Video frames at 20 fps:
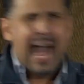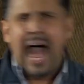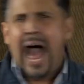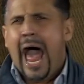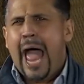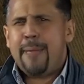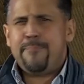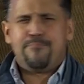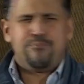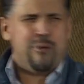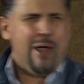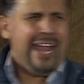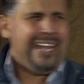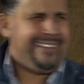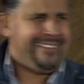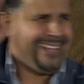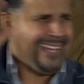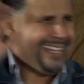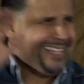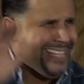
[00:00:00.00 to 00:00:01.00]
I pray
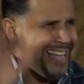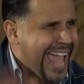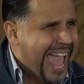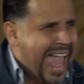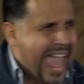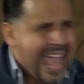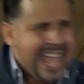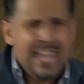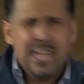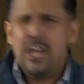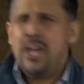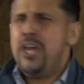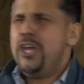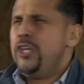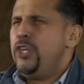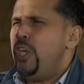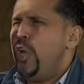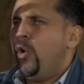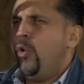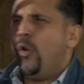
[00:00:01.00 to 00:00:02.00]
today
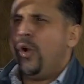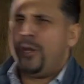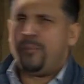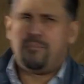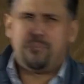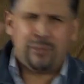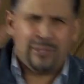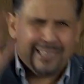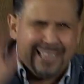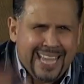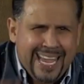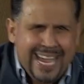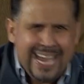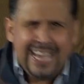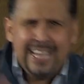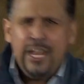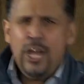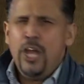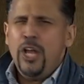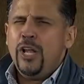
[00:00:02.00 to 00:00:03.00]
you would
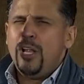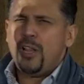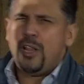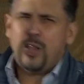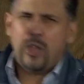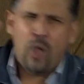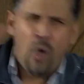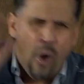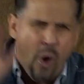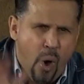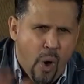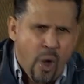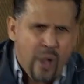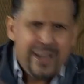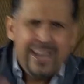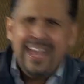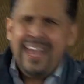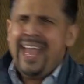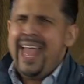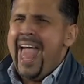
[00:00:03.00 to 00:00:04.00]
plead, Lord,
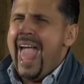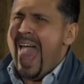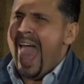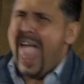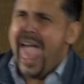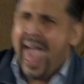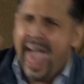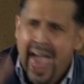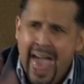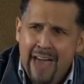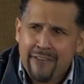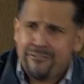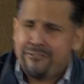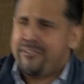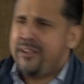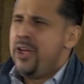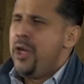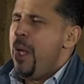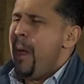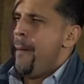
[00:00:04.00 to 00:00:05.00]
have
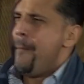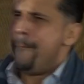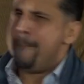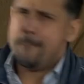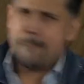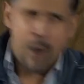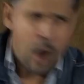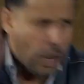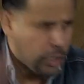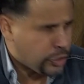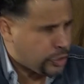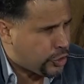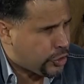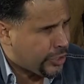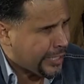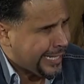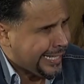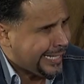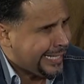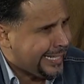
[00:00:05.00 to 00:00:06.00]

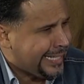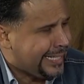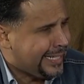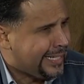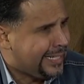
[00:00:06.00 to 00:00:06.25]
mercy.